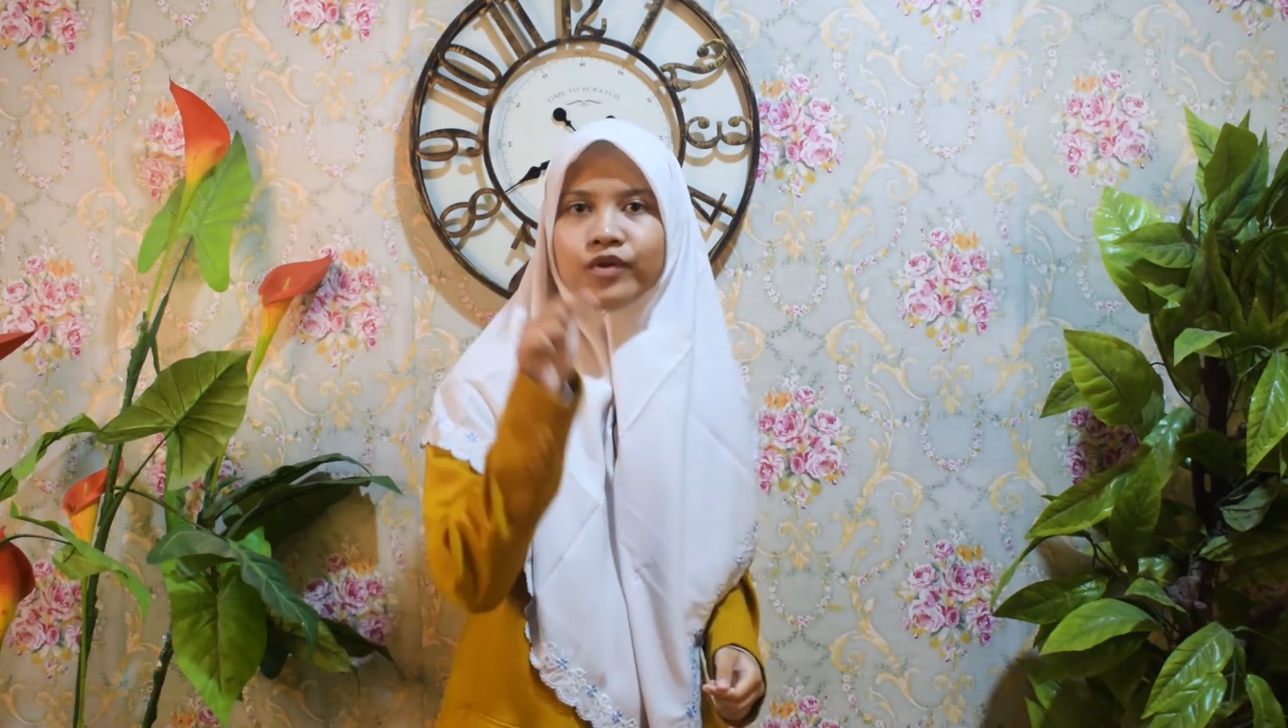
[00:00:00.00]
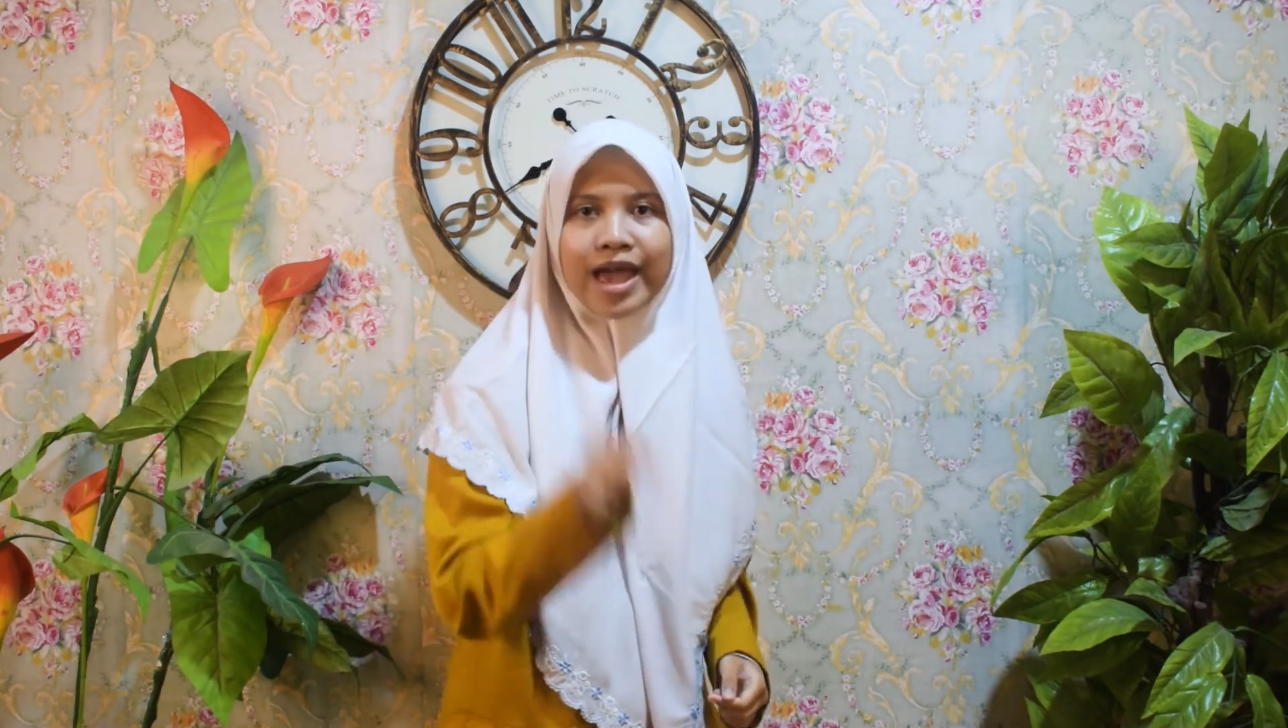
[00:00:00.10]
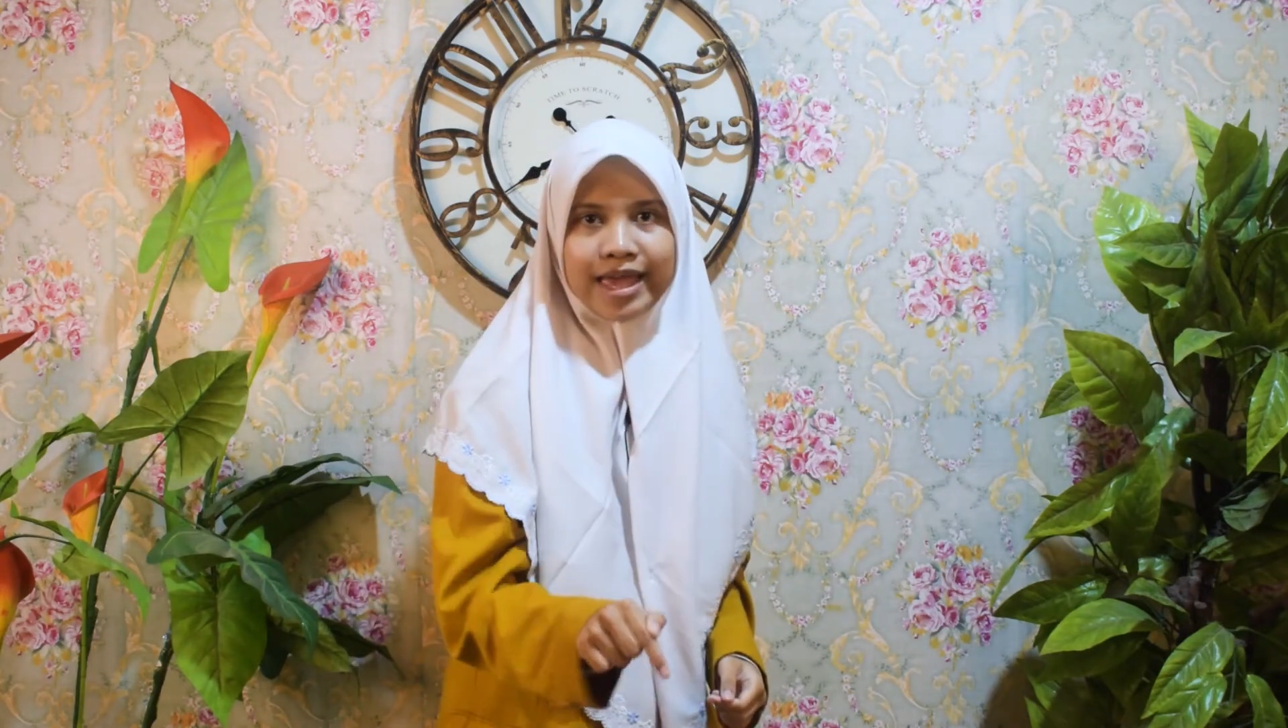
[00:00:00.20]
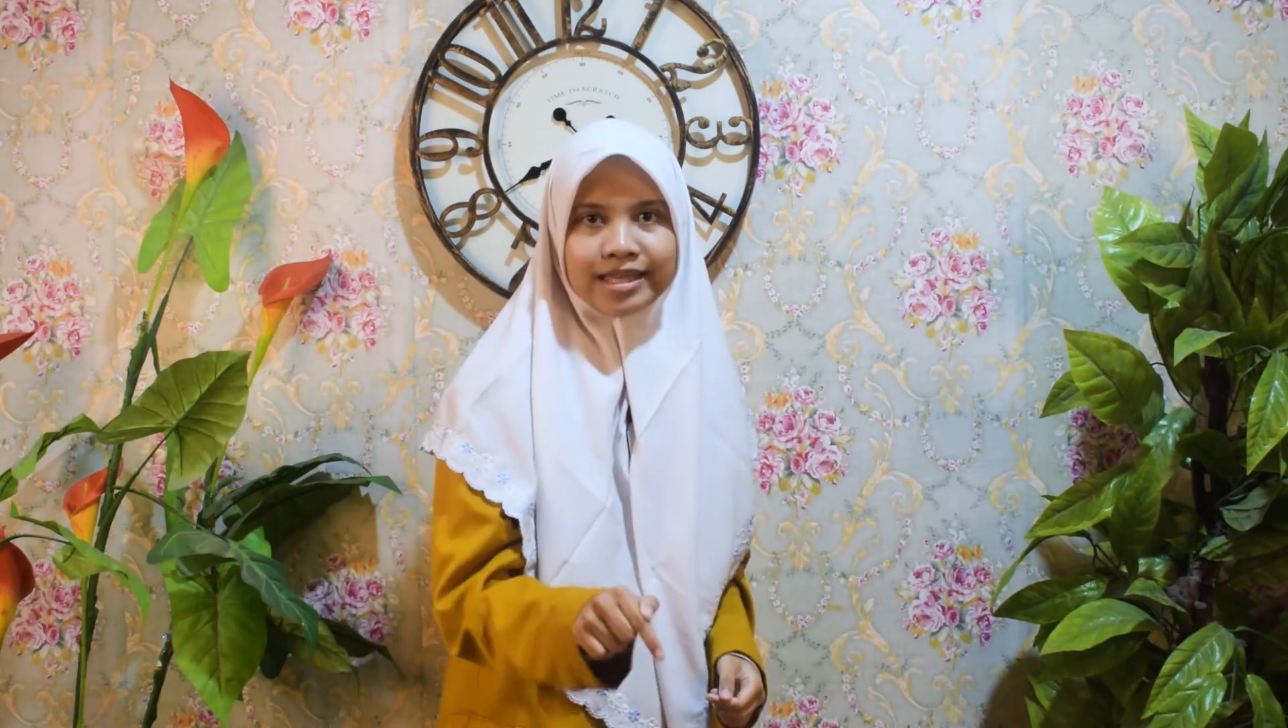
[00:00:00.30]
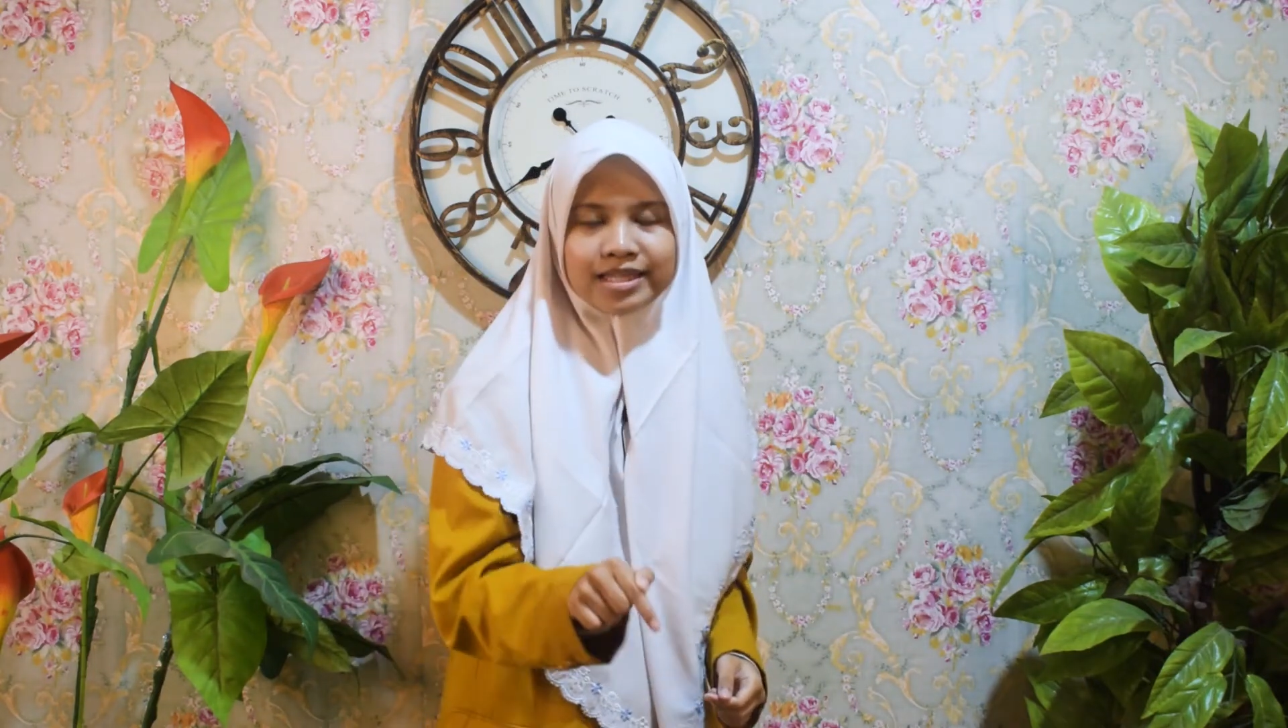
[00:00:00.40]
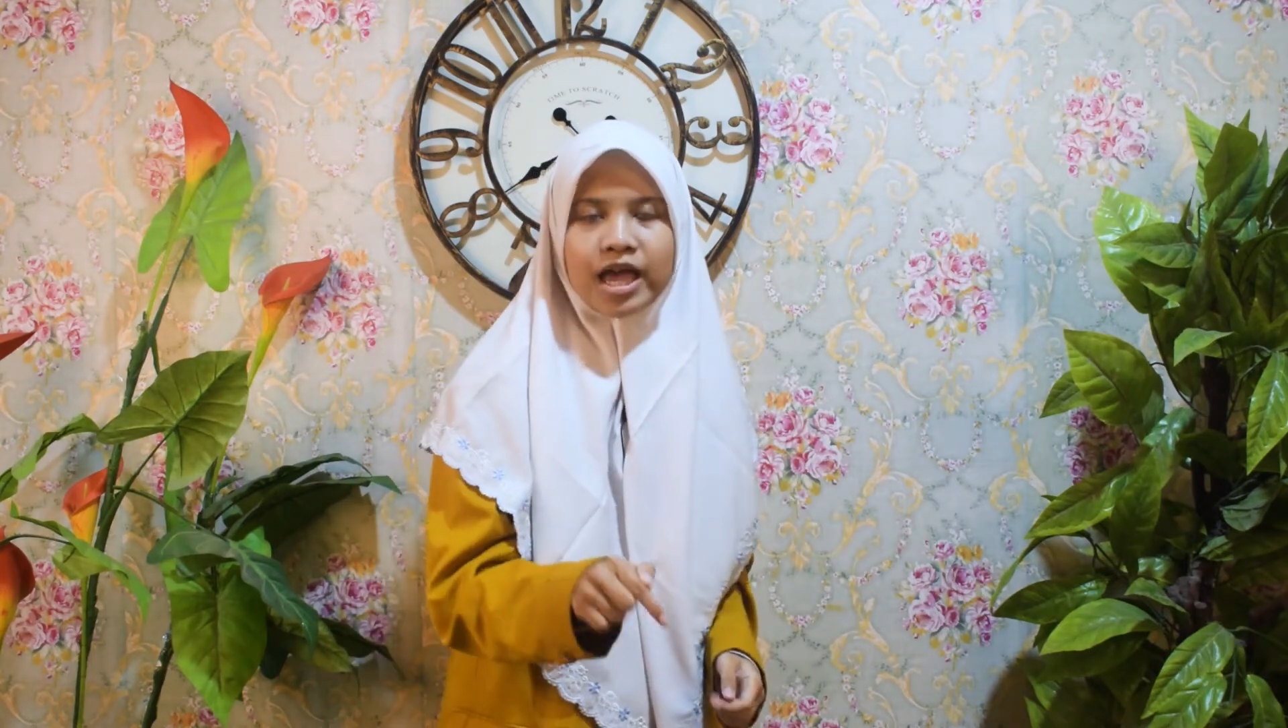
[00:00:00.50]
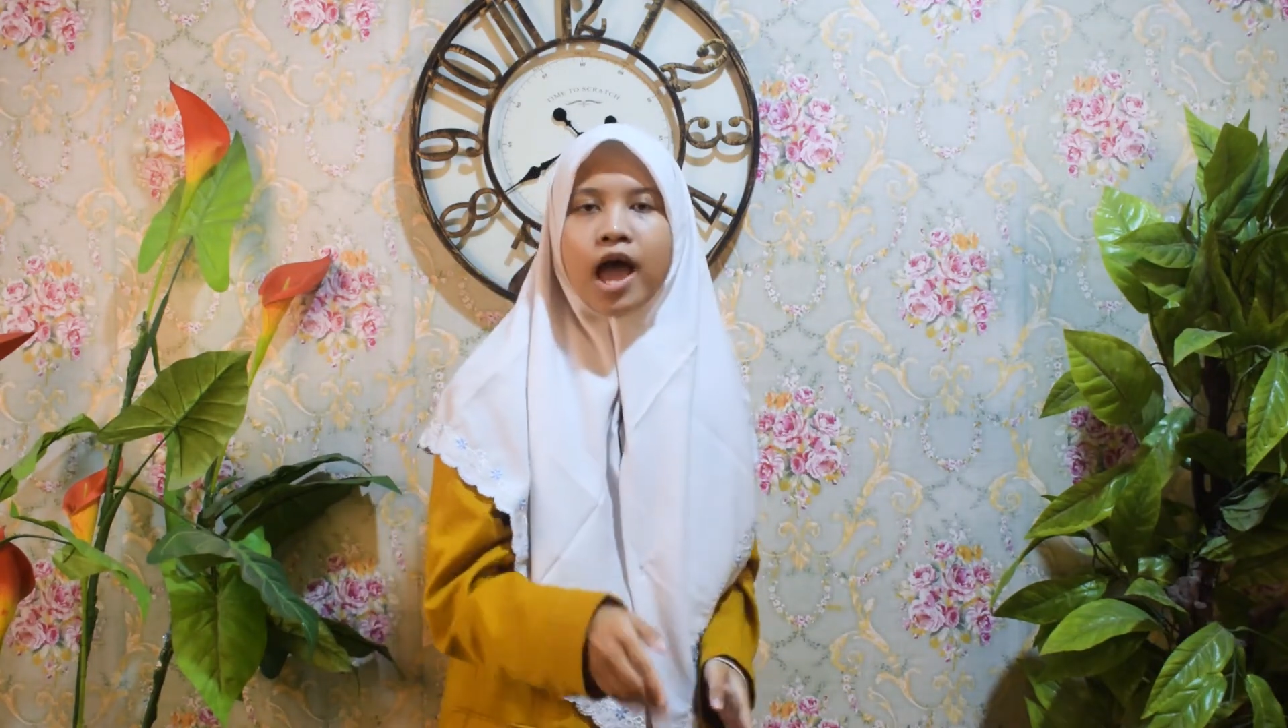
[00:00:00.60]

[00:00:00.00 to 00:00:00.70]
to act